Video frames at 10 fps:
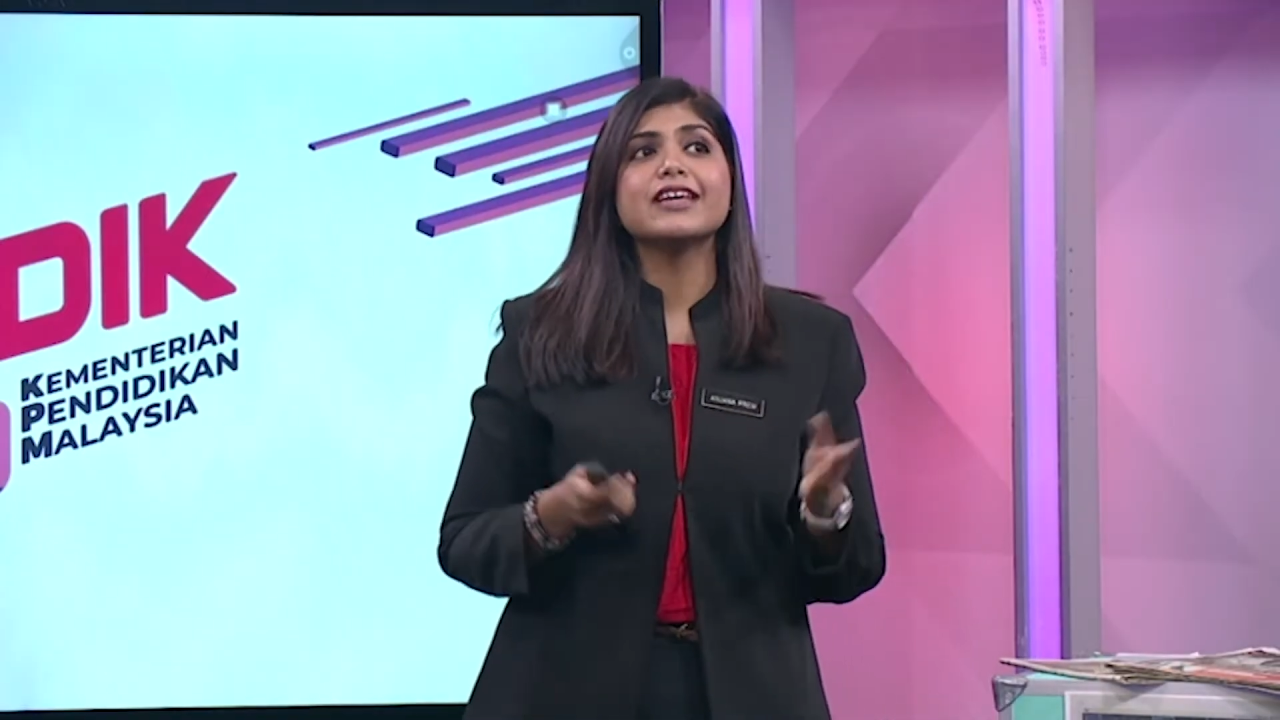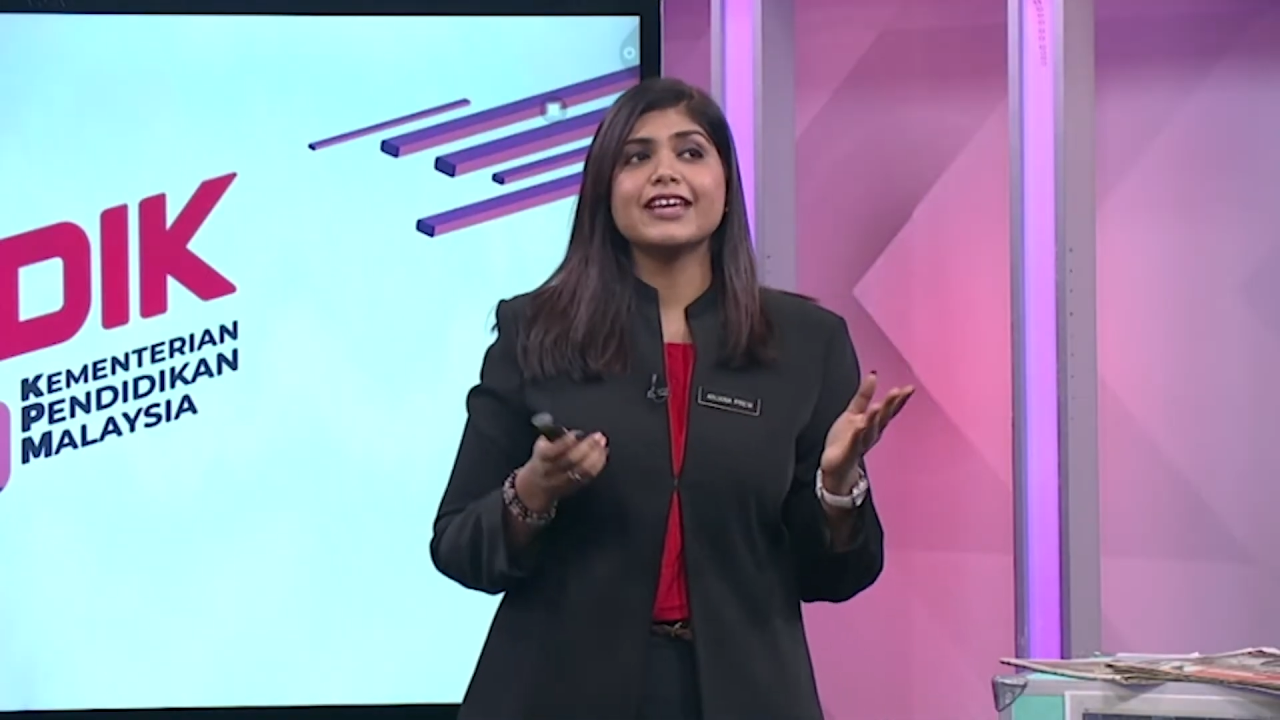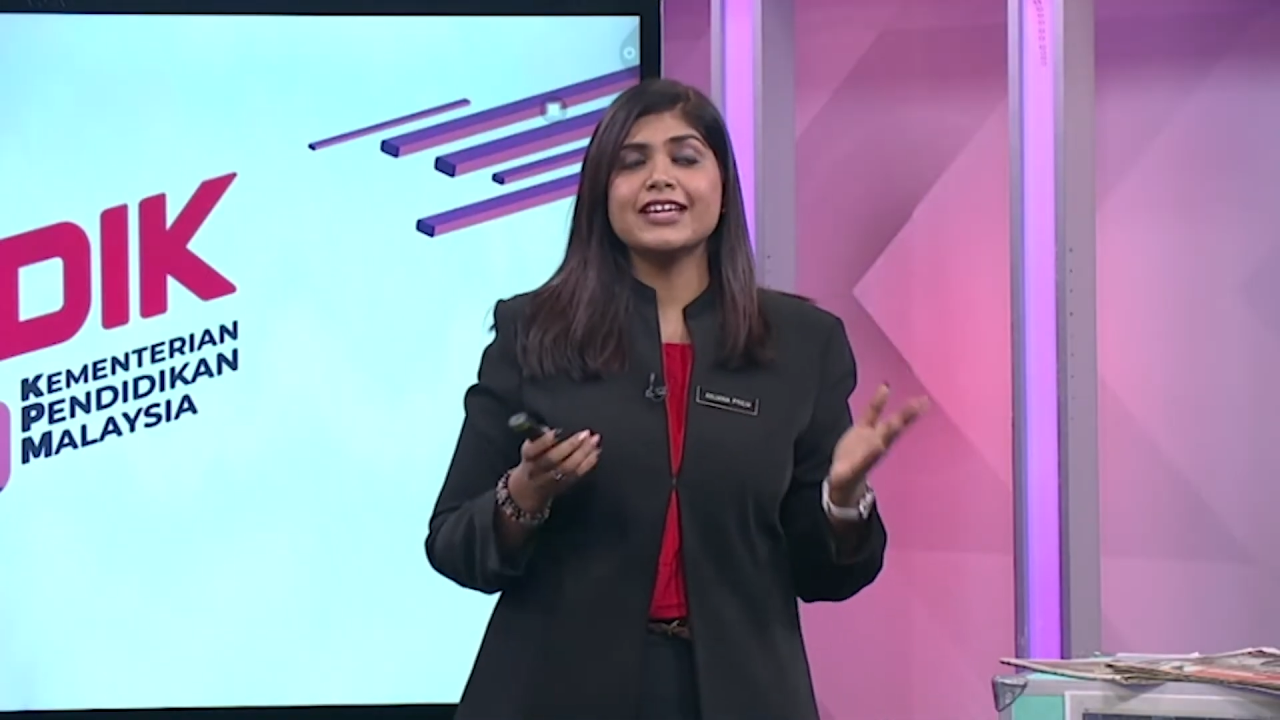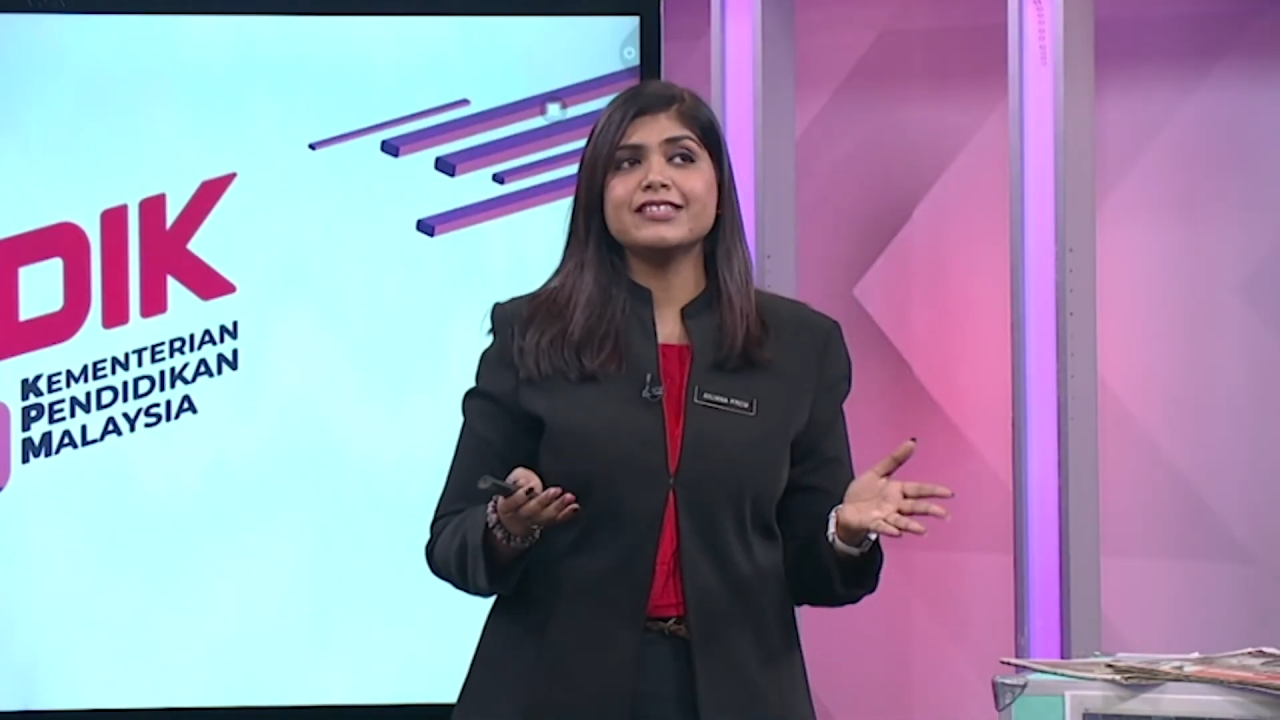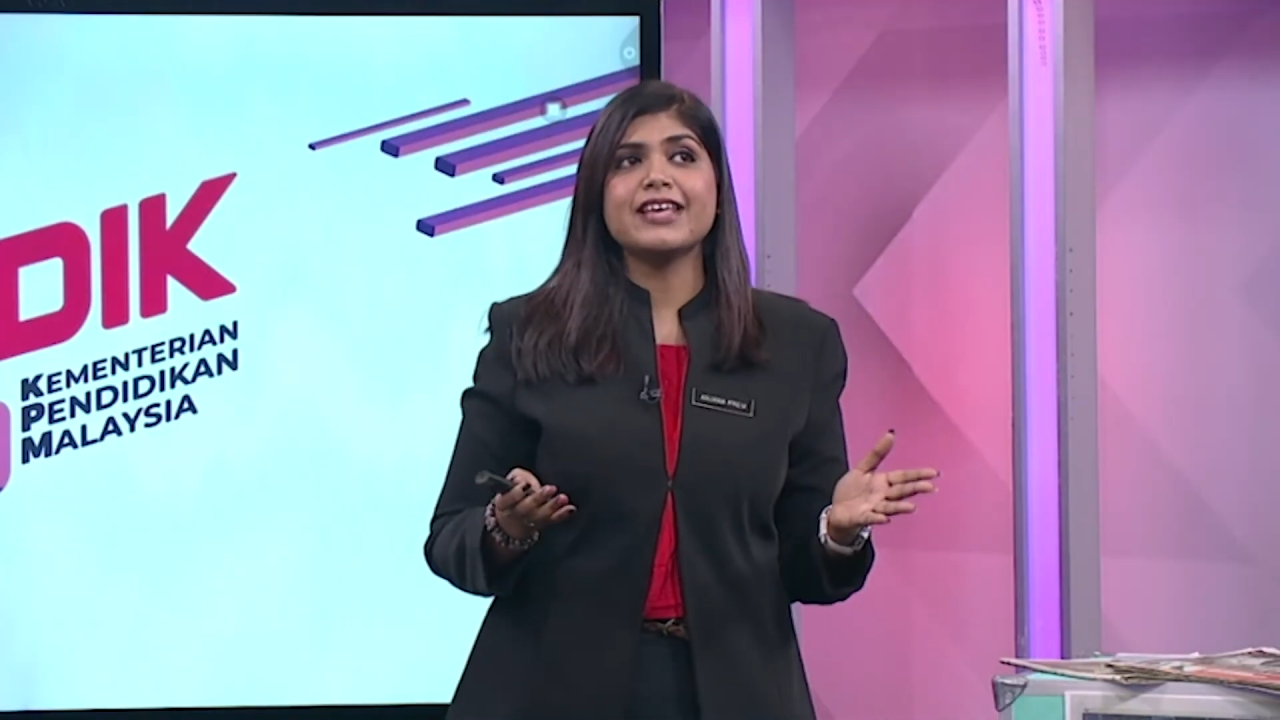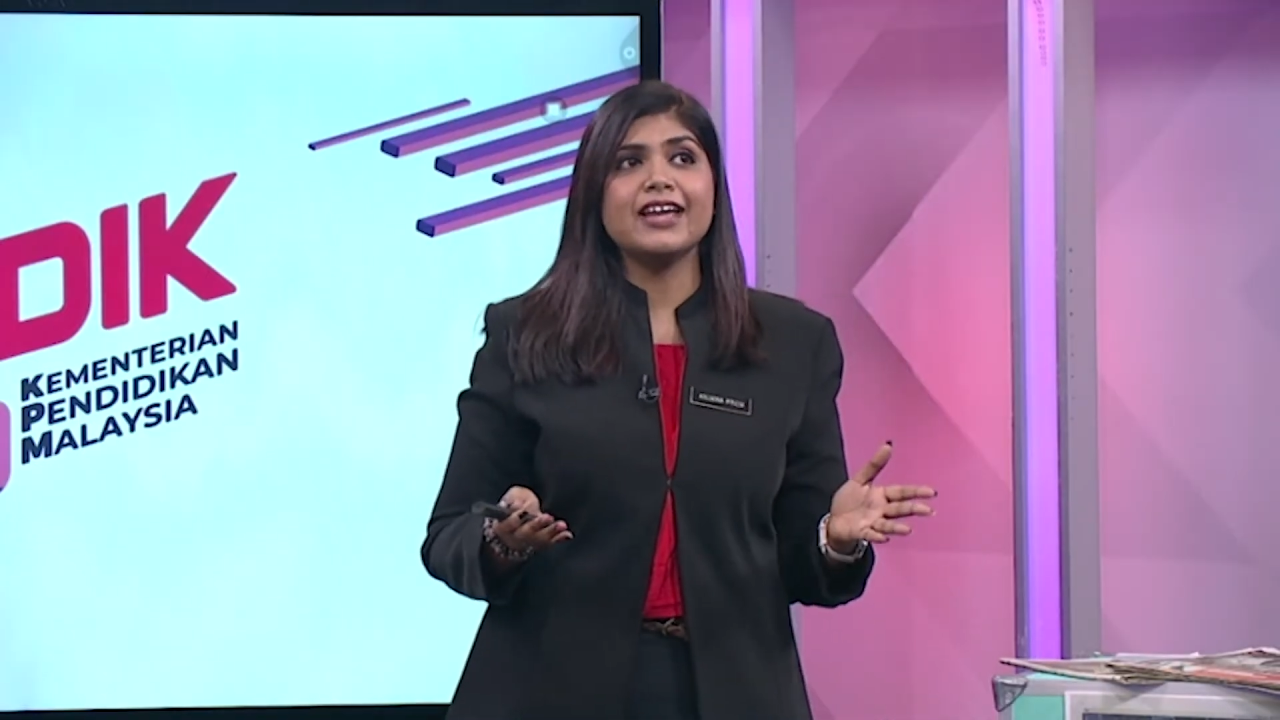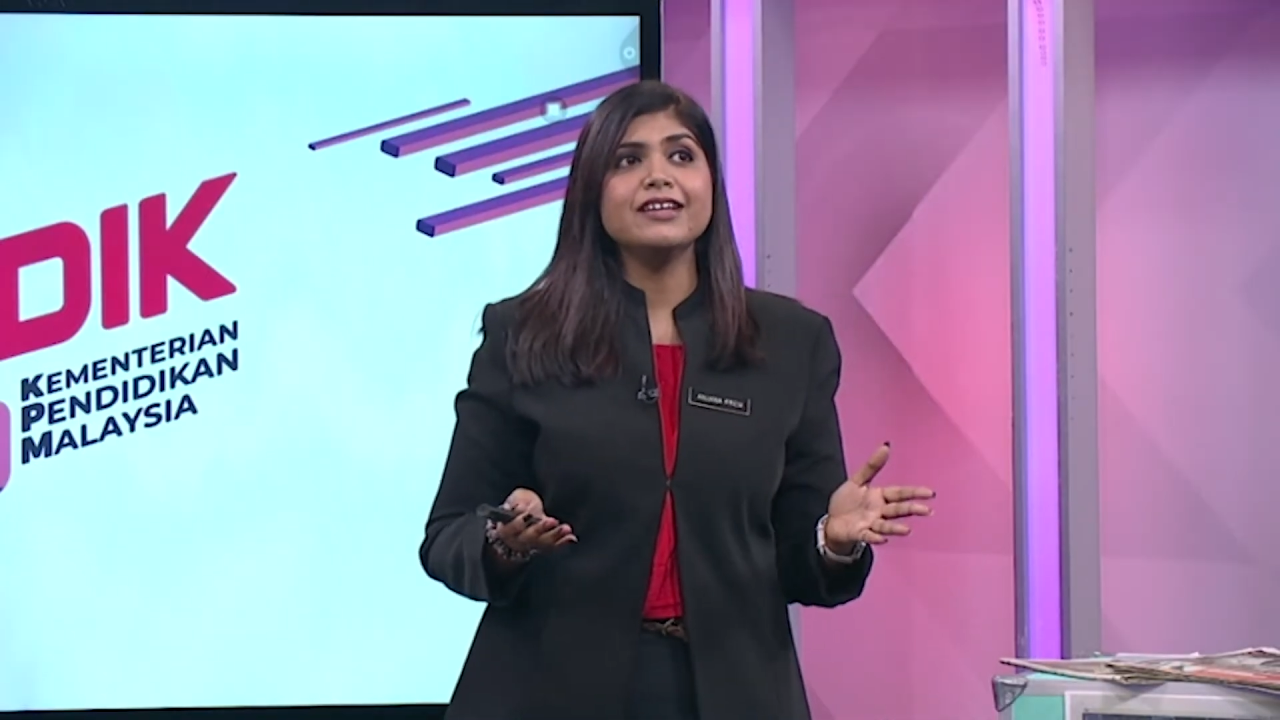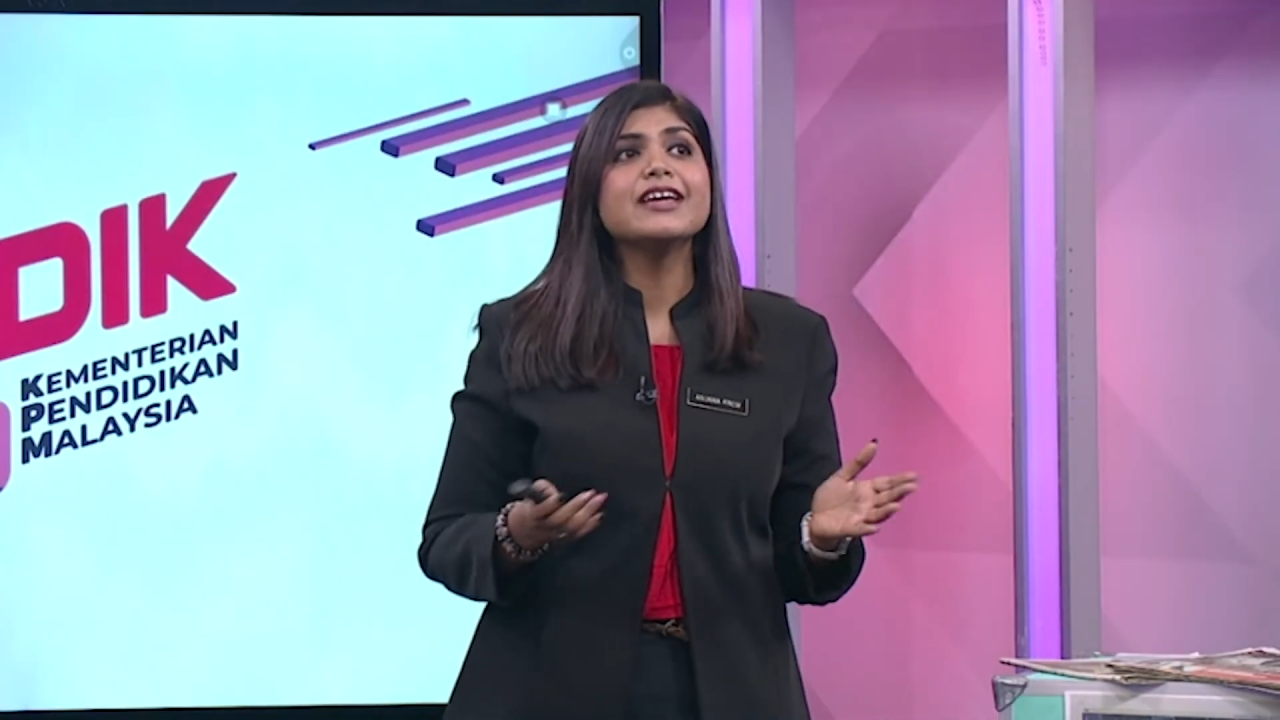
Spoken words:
it's an